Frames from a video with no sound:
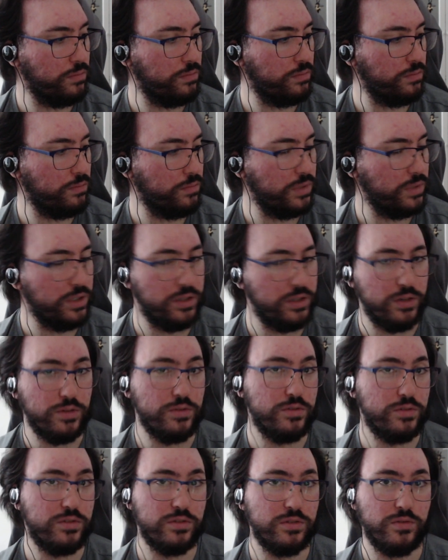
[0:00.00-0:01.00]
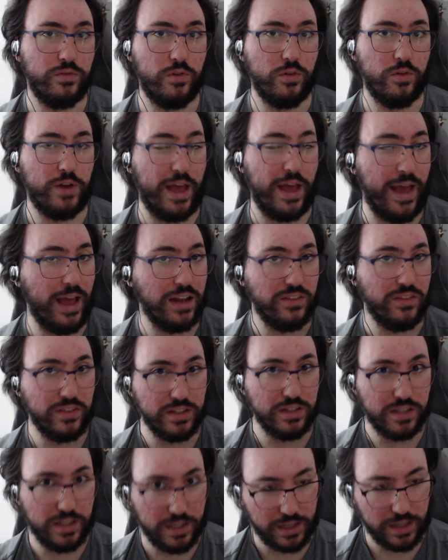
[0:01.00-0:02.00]
be used for the Advent
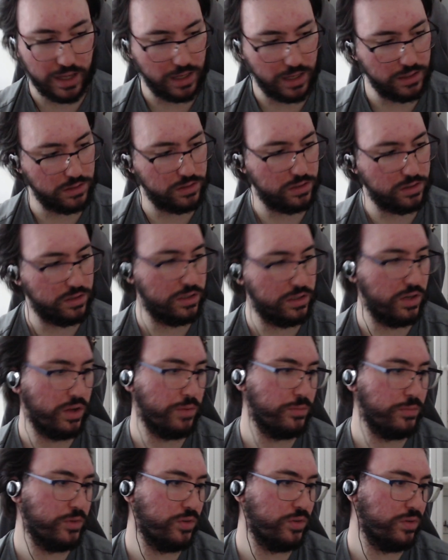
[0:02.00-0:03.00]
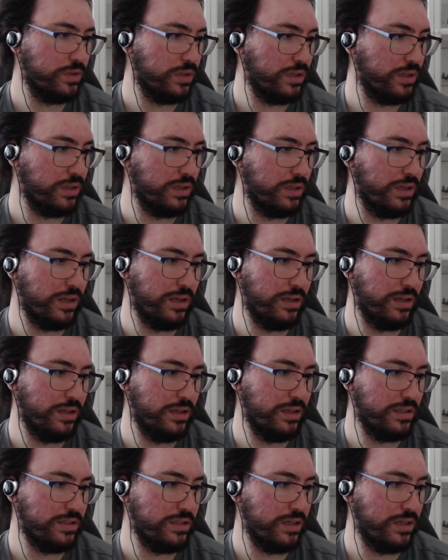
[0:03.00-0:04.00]
tea calendar that I'm doing
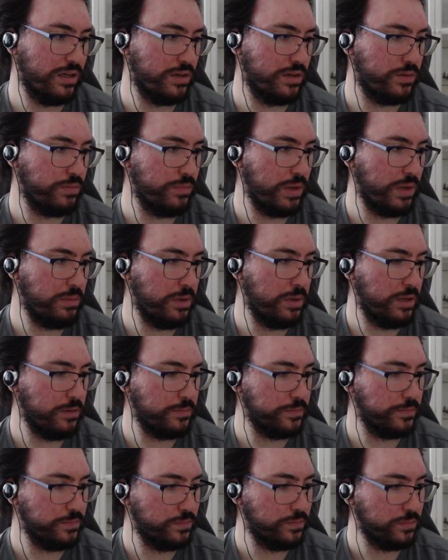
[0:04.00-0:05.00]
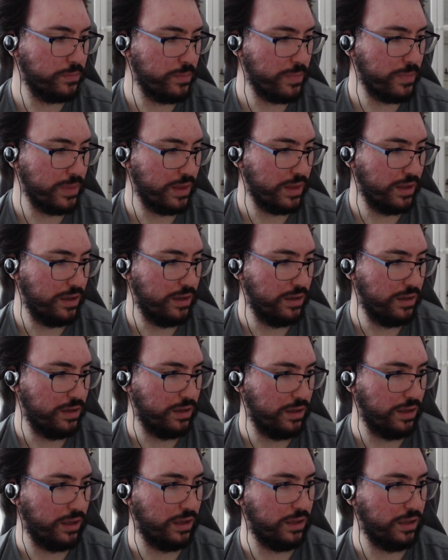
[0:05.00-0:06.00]
this year, maybe.
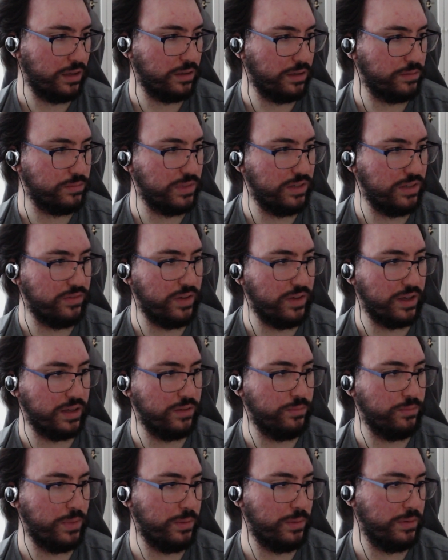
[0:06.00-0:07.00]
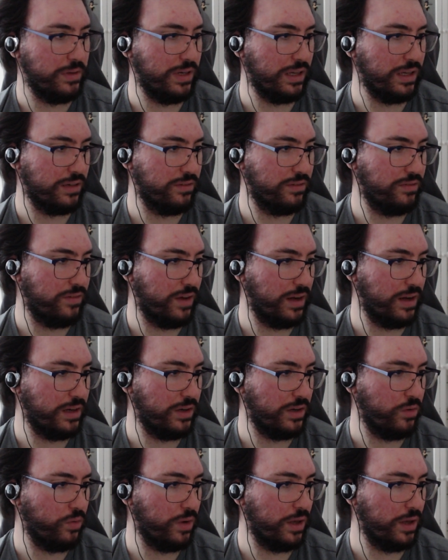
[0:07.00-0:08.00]
If I can maybe like find a
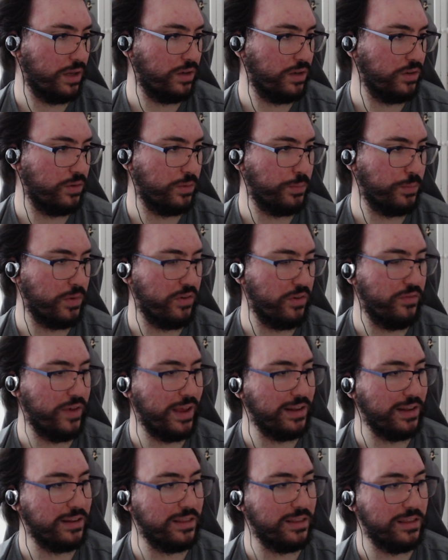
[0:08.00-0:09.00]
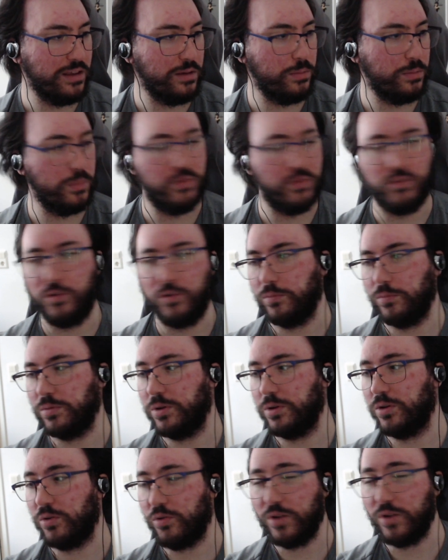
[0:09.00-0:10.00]
way to prevent them from
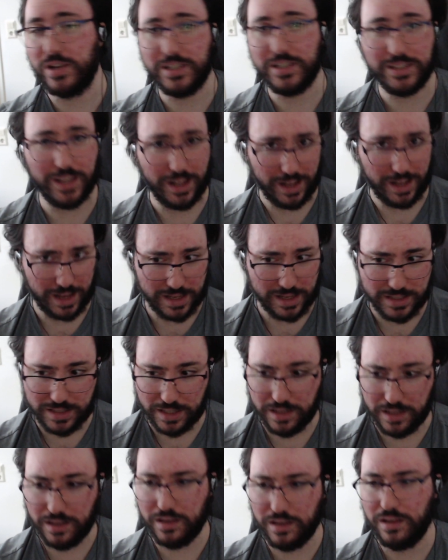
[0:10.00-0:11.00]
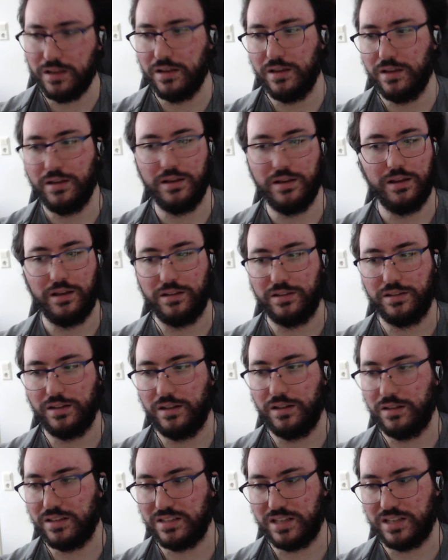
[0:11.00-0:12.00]
crystallizing until
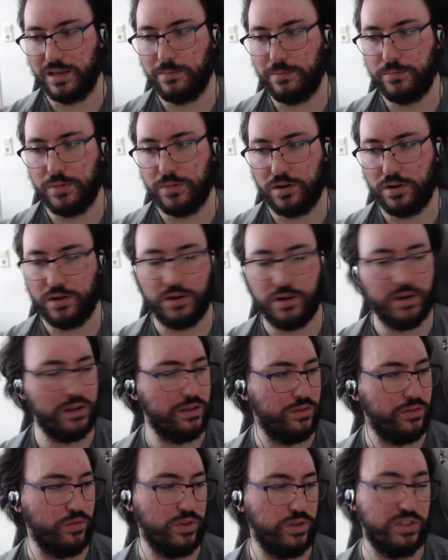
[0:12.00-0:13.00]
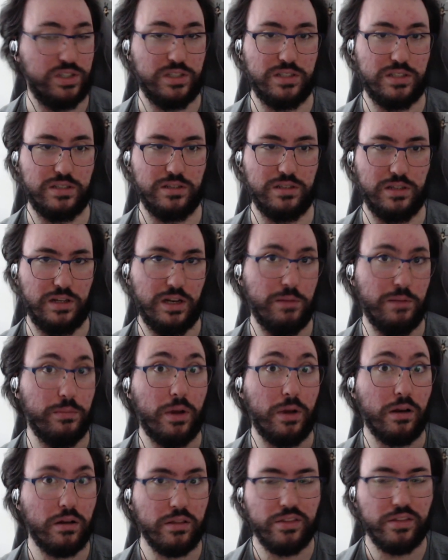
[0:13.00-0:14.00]
December, which is in a
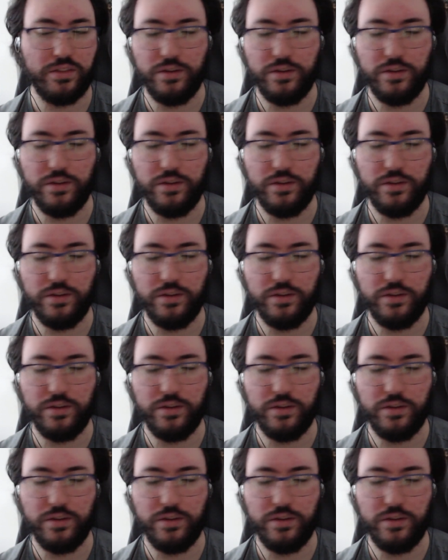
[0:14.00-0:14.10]
month.